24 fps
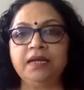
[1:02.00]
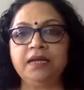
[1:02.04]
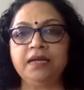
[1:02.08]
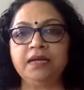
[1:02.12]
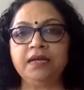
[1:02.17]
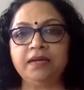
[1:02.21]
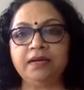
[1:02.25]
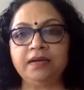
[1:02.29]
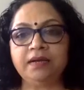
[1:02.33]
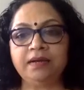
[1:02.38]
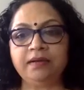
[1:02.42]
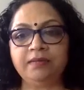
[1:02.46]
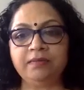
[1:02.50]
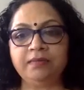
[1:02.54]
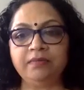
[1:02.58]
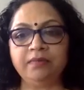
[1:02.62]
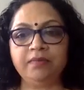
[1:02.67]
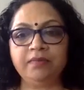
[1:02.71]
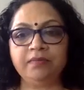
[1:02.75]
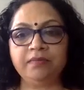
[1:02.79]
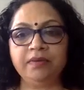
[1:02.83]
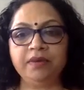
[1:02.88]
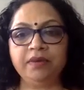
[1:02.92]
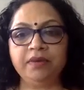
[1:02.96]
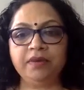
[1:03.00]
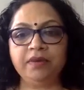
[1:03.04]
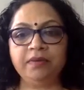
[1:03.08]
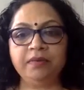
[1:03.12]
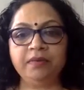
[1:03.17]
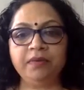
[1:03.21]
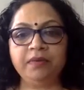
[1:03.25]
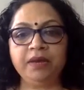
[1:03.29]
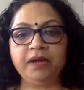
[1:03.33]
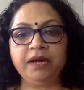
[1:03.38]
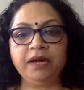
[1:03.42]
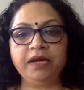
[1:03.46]
um, uh,
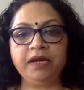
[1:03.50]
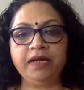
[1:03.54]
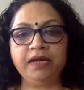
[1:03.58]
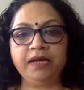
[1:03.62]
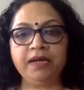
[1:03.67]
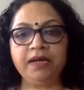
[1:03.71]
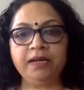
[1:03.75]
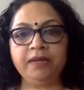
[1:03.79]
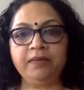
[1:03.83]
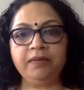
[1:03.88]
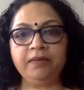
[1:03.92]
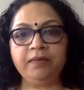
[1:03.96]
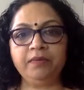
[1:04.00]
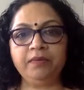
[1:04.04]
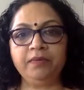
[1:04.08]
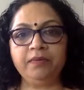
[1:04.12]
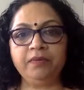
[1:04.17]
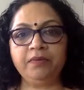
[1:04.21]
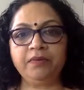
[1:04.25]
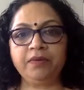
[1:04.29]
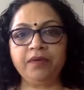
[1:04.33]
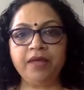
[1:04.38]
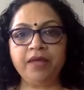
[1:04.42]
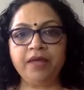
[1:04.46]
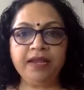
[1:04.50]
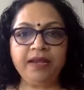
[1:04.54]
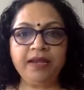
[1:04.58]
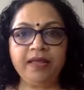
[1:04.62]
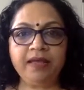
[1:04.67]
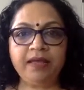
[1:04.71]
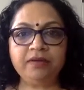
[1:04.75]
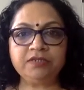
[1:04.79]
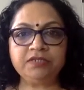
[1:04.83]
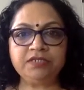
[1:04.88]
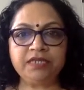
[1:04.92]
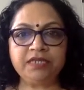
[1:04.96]
right
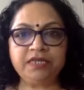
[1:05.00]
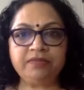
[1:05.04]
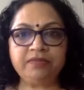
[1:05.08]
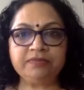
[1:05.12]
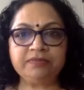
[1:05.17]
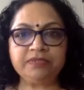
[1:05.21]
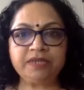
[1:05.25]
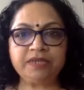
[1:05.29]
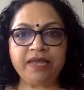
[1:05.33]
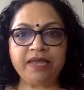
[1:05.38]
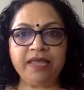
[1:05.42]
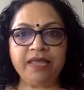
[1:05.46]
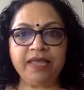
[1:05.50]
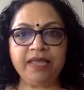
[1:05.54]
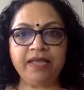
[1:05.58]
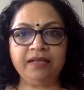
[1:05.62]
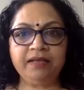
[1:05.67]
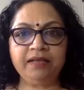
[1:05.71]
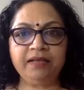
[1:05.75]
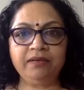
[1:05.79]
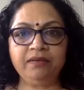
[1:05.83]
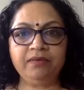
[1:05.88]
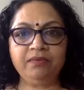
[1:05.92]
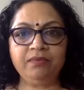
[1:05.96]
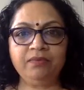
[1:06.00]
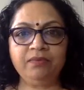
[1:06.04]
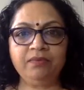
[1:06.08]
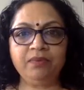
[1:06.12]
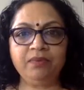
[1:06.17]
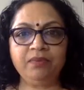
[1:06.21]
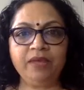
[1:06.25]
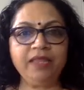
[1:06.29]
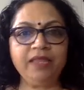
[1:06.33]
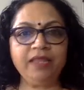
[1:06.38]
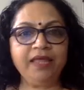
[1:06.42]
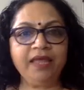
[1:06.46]
now seems like,
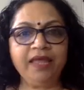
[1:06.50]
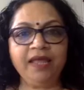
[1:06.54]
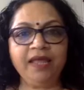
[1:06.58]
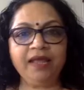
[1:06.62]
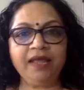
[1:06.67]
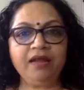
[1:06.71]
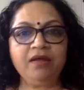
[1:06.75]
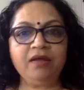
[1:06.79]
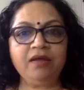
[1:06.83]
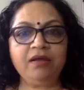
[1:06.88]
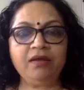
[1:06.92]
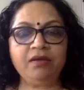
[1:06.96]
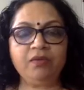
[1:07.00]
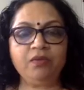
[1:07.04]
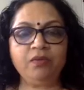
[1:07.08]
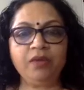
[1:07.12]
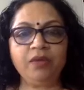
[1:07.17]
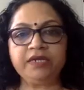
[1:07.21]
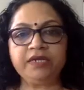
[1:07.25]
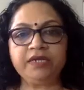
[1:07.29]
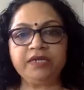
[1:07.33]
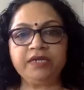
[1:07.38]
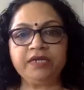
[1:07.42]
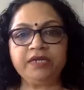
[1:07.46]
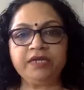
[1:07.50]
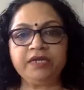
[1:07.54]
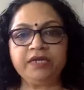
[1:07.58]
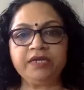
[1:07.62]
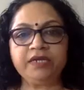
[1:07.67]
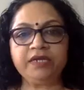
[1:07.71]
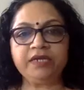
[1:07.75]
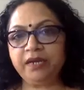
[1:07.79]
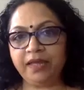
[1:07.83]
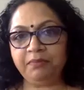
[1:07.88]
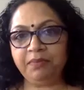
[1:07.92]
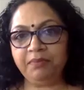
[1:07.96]
why the heck not? Why
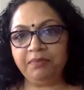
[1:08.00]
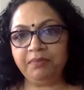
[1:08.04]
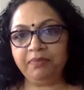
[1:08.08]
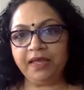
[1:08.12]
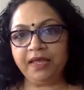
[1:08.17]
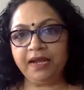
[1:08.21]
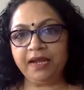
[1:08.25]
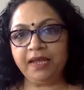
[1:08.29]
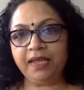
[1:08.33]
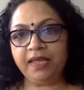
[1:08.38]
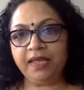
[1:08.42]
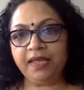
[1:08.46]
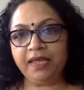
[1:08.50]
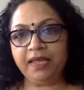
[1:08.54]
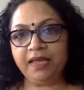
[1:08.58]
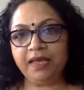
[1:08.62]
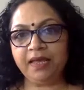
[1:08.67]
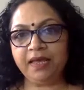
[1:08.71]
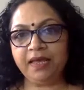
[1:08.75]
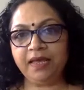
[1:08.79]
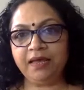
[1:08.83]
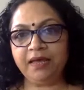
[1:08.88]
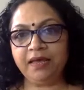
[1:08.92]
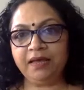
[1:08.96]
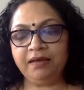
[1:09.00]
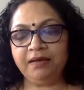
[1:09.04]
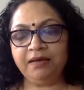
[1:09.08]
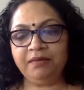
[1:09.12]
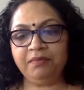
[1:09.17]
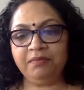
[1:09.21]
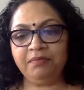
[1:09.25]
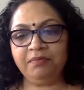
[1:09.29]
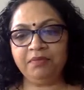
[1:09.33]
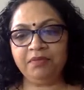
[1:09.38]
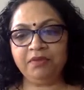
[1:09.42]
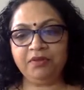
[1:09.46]
shouldn't I be panicking?
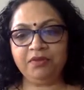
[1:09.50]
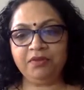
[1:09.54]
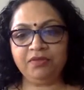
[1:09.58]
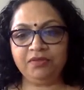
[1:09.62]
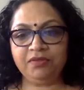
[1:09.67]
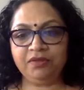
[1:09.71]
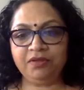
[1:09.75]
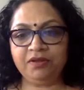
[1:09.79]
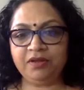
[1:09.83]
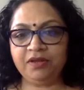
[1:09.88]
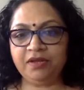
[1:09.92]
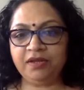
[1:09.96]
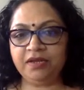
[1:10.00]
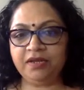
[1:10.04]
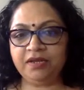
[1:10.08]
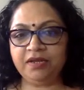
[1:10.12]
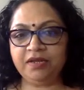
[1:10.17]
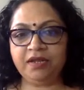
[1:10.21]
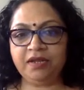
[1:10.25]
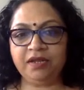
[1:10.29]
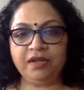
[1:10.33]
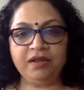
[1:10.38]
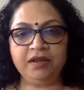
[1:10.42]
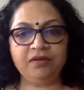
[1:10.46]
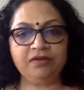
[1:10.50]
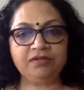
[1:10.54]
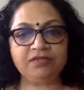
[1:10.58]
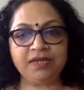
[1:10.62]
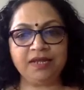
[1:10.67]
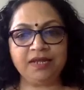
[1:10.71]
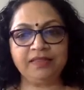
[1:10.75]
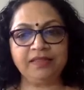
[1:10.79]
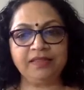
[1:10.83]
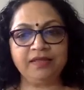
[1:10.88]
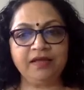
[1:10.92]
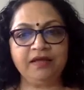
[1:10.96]
It
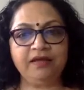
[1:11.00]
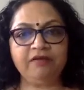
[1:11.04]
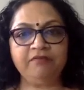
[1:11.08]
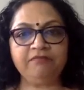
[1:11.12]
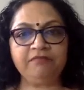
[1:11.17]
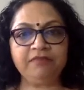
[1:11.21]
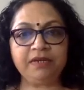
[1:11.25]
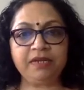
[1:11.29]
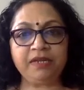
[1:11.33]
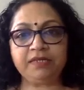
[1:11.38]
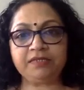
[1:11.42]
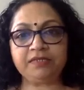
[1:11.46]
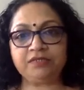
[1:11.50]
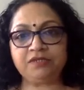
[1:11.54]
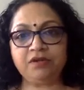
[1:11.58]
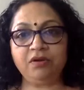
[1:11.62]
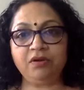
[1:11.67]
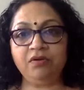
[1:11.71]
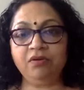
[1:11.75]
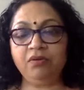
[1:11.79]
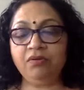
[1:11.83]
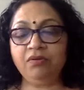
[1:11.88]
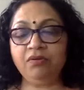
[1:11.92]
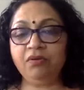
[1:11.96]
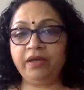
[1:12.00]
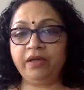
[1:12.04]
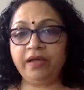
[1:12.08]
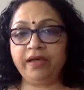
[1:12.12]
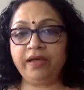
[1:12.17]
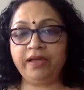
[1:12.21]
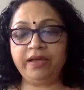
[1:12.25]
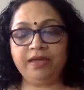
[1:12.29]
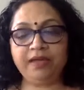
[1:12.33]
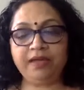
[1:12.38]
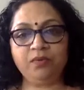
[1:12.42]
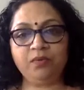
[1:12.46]
looks like the government has no
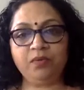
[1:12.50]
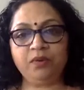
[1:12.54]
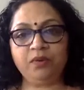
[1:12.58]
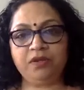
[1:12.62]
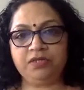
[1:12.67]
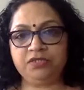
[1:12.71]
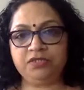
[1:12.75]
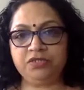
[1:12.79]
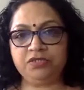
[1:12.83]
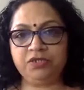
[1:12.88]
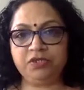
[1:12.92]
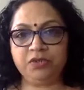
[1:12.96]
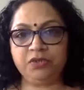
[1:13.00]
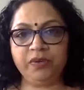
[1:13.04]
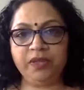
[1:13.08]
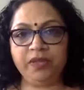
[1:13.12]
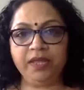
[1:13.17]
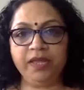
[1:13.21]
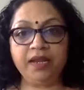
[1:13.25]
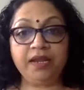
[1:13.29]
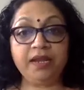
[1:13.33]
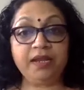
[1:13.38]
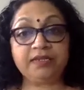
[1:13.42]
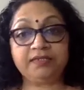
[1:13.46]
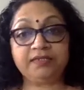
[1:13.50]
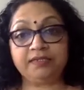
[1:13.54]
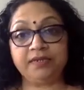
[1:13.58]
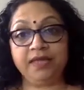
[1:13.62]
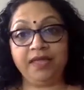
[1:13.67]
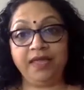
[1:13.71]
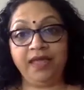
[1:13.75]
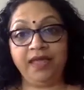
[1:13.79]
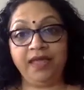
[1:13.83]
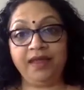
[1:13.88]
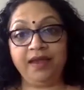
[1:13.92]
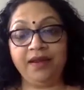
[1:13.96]
idea what it's doing and
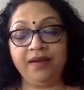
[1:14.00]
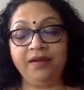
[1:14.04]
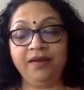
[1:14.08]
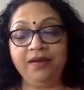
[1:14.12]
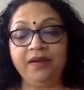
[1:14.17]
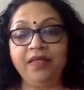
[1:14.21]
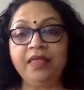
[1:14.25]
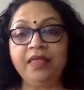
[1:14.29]
doesn't care.